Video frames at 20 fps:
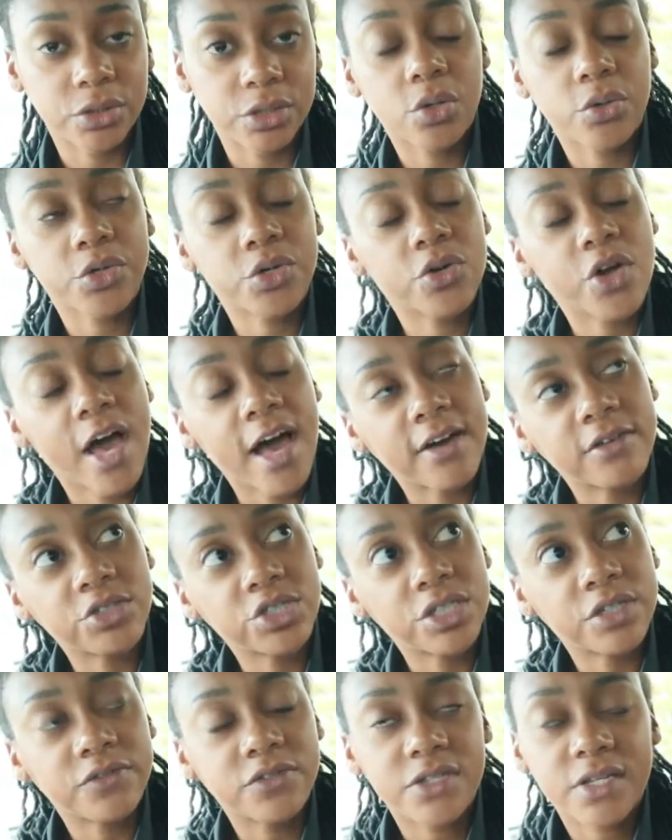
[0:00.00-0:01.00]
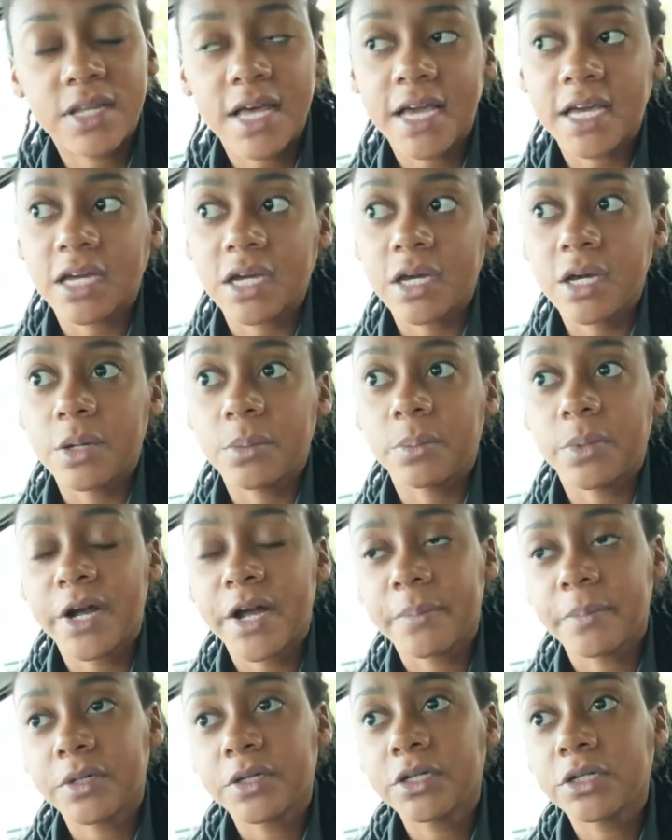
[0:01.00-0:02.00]
So you have shifts like
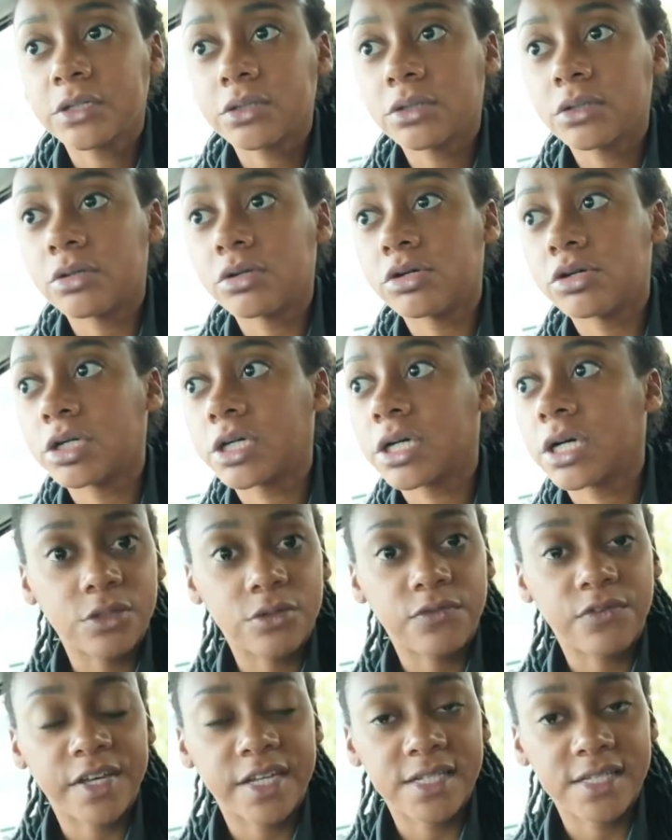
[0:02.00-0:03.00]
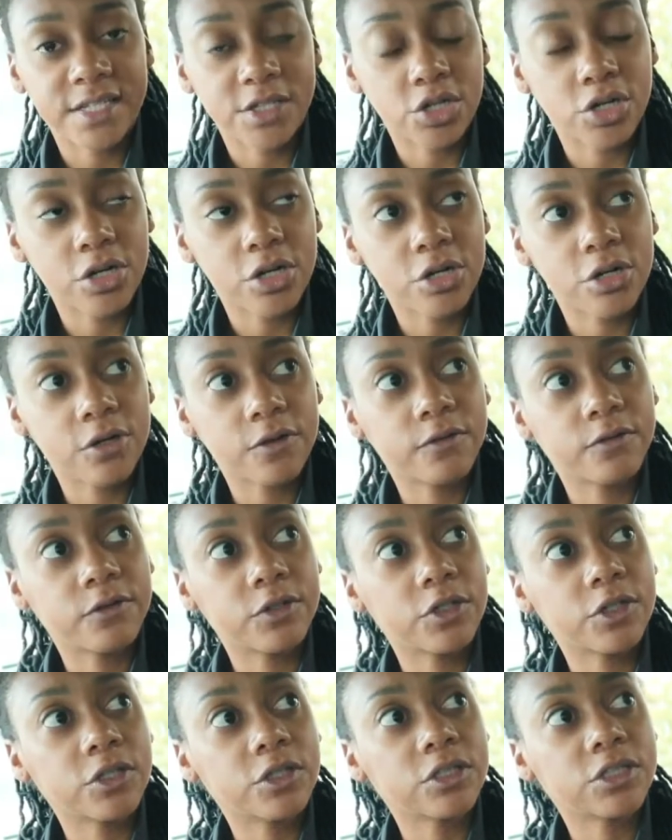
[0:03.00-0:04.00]
prep cook, event
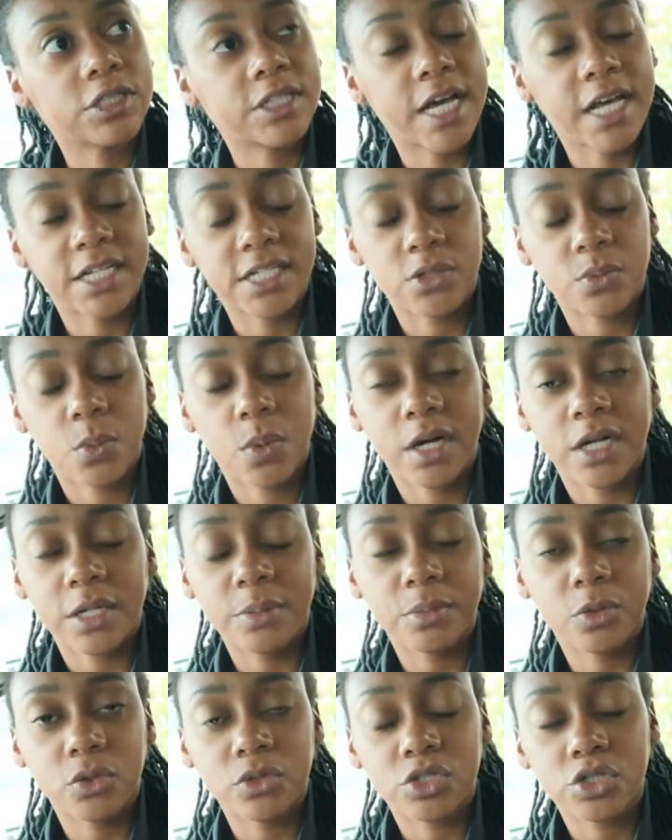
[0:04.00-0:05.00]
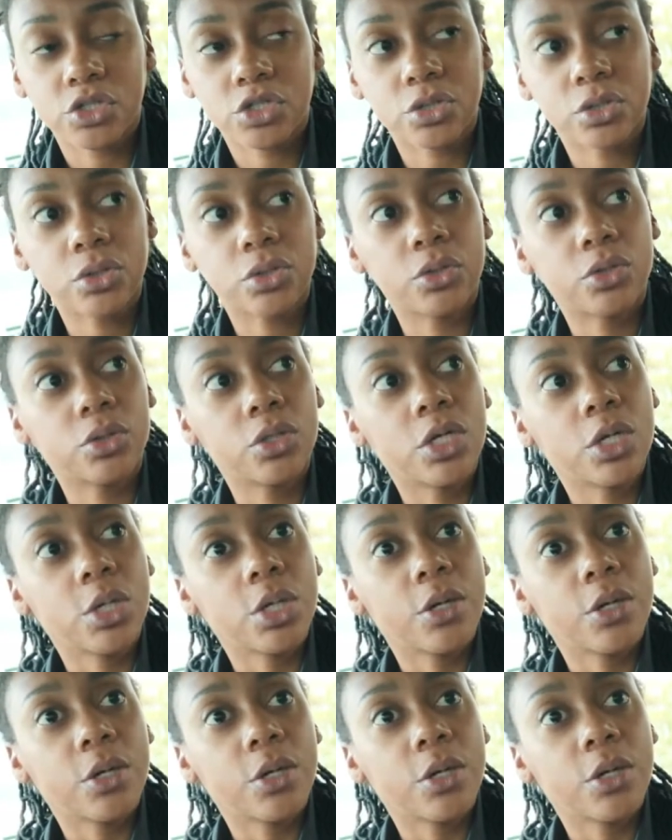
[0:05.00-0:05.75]
server, that is what I most do,